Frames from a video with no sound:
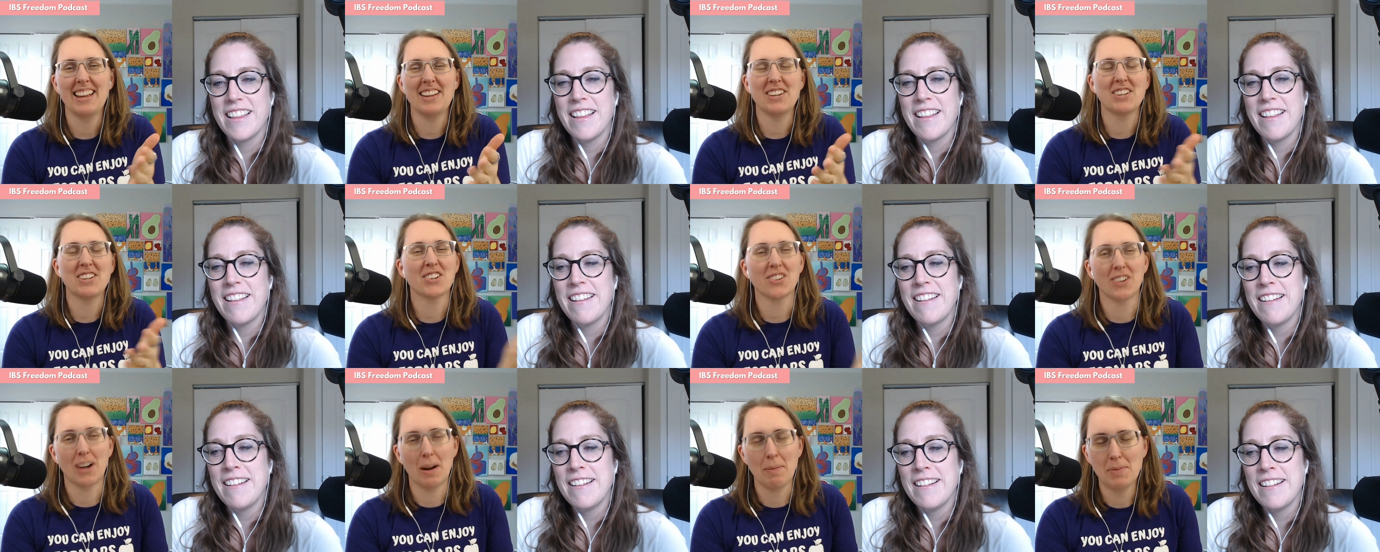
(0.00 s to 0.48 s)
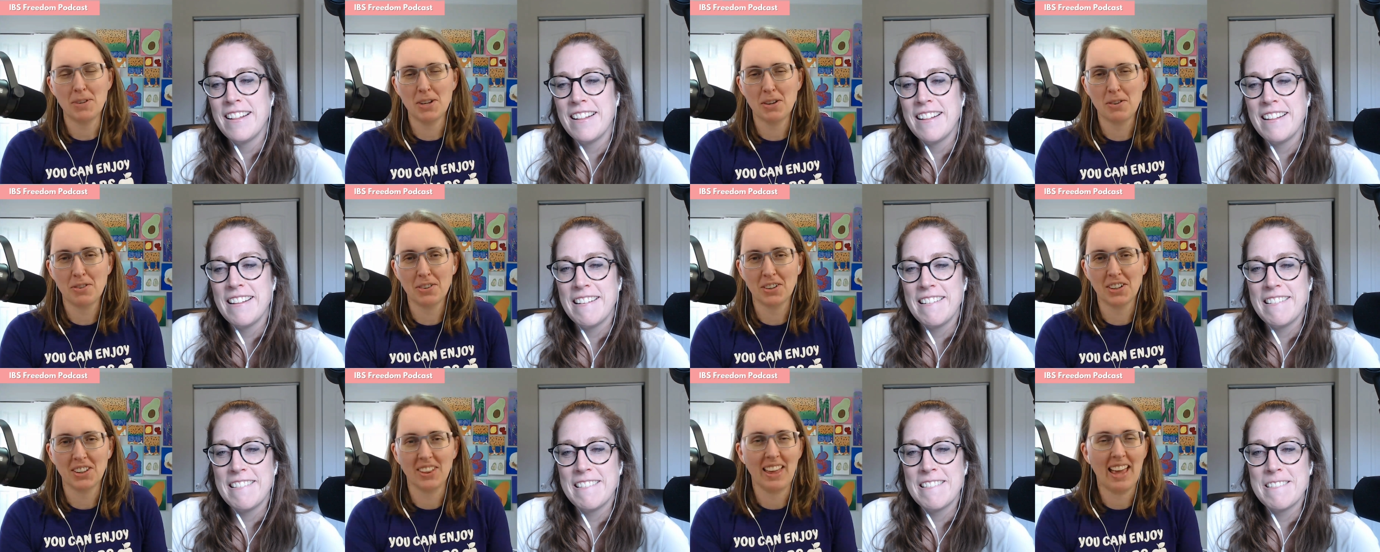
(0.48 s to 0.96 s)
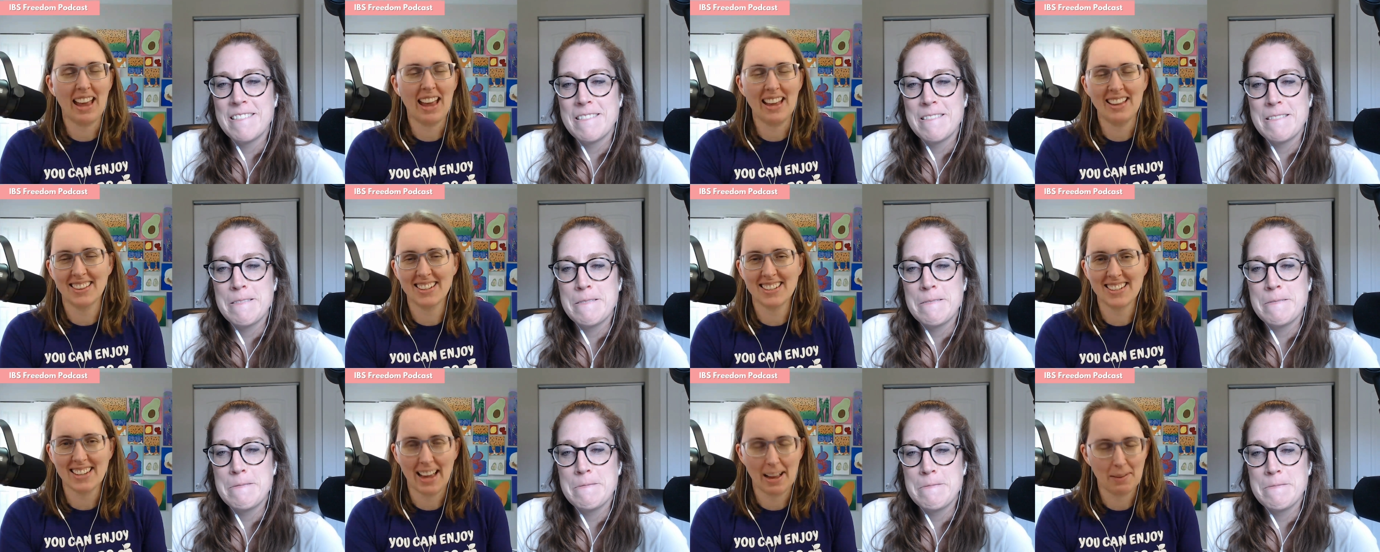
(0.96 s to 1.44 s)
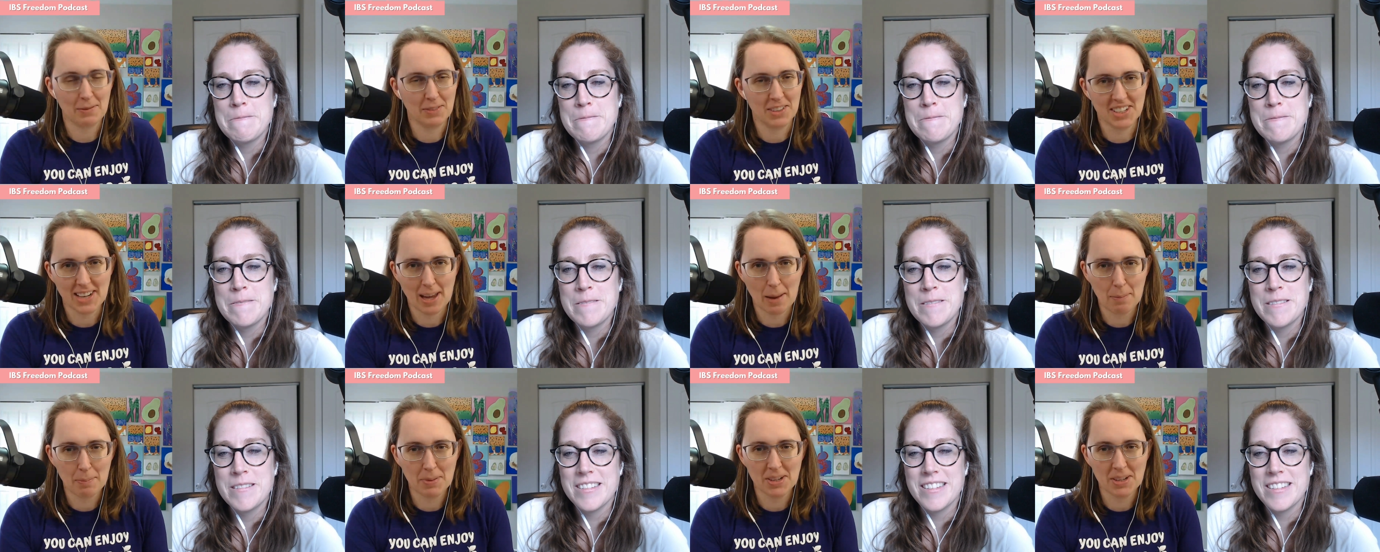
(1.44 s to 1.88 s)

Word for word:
Speaker 1: interrupt you for the eighth time this